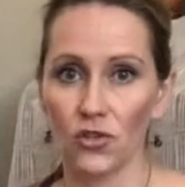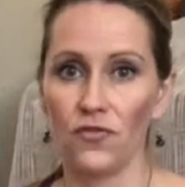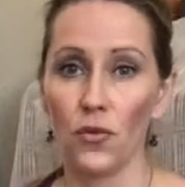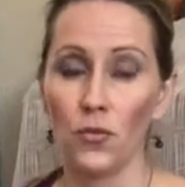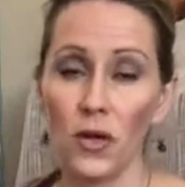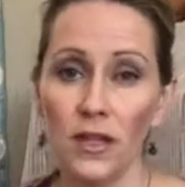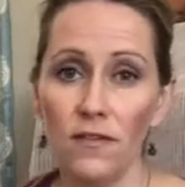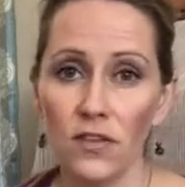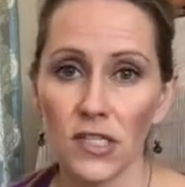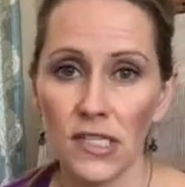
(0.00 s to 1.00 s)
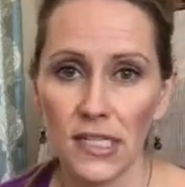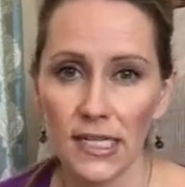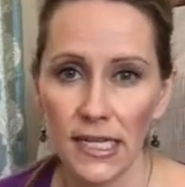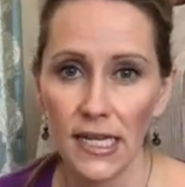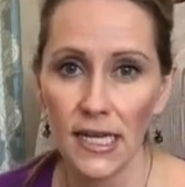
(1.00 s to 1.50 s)
if it really feels
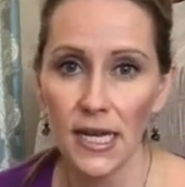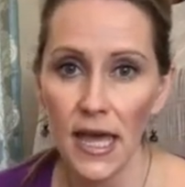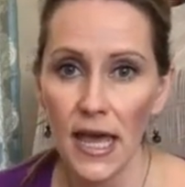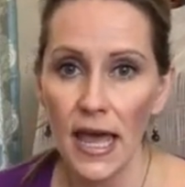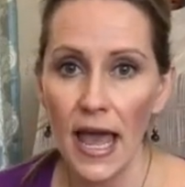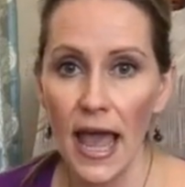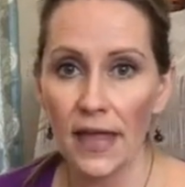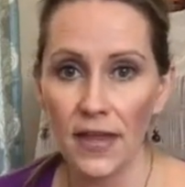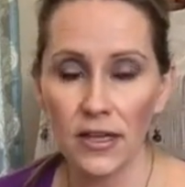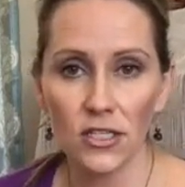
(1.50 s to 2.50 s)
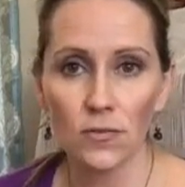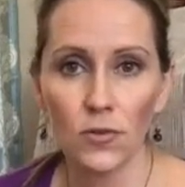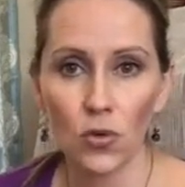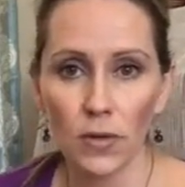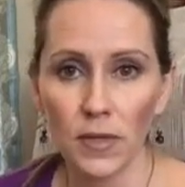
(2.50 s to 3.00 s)
sticky and that it's
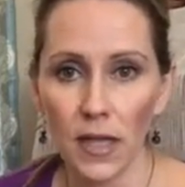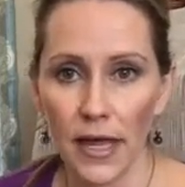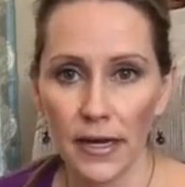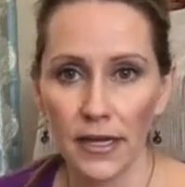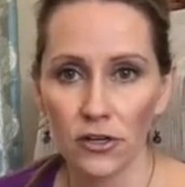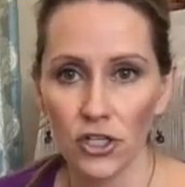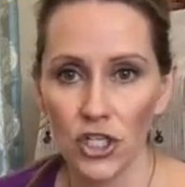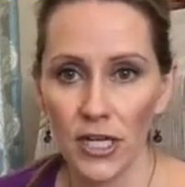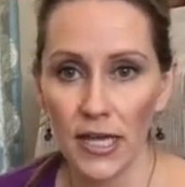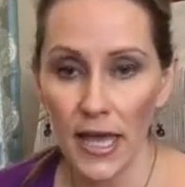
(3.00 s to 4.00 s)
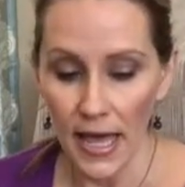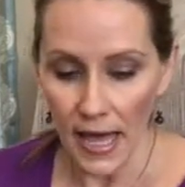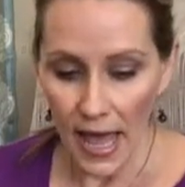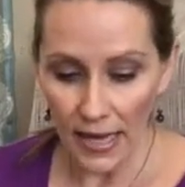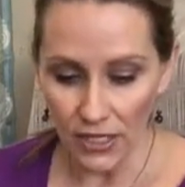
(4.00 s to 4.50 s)
absorbed a lot of energy
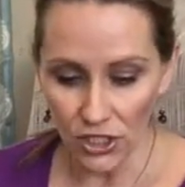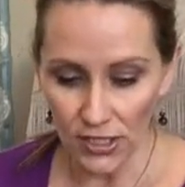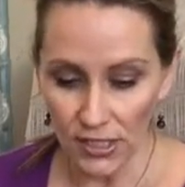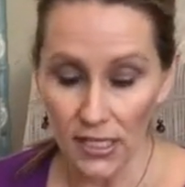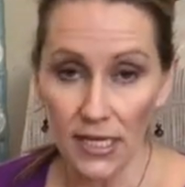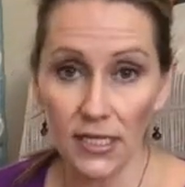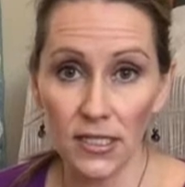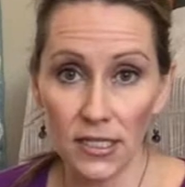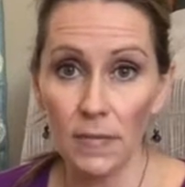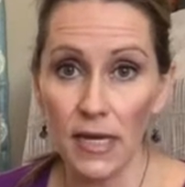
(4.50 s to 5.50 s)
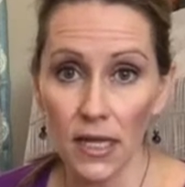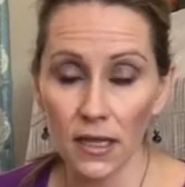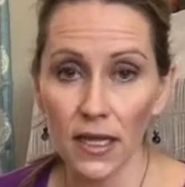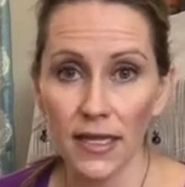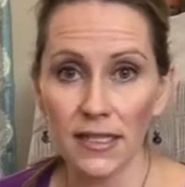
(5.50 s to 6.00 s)
and it just needs to be
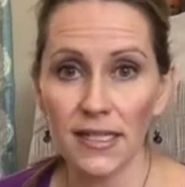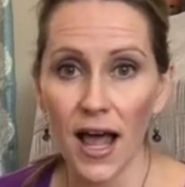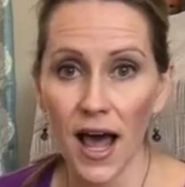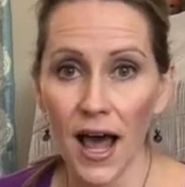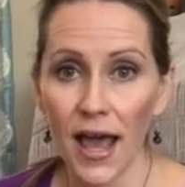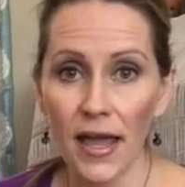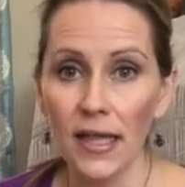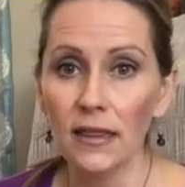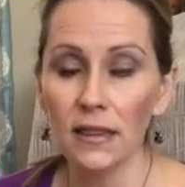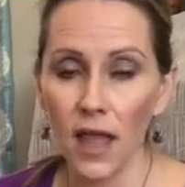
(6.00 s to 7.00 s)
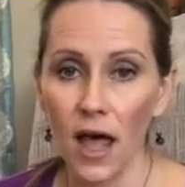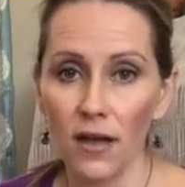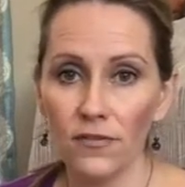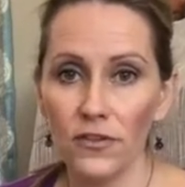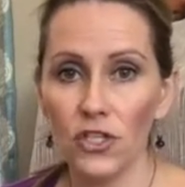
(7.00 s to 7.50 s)
cleansed, I
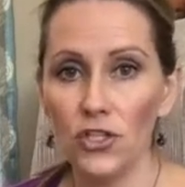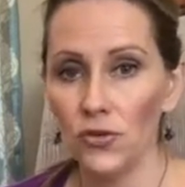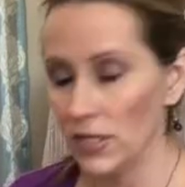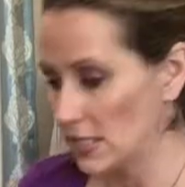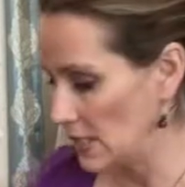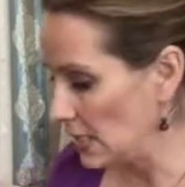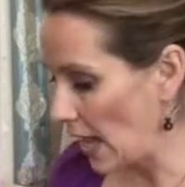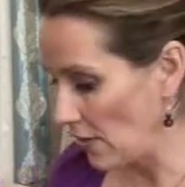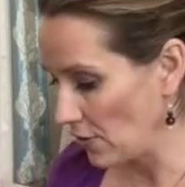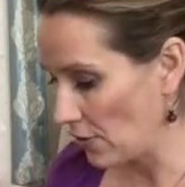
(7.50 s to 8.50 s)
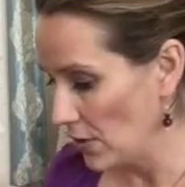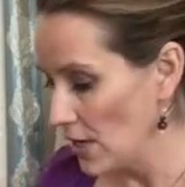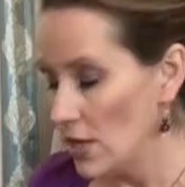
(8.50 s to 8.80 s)
love to do this together,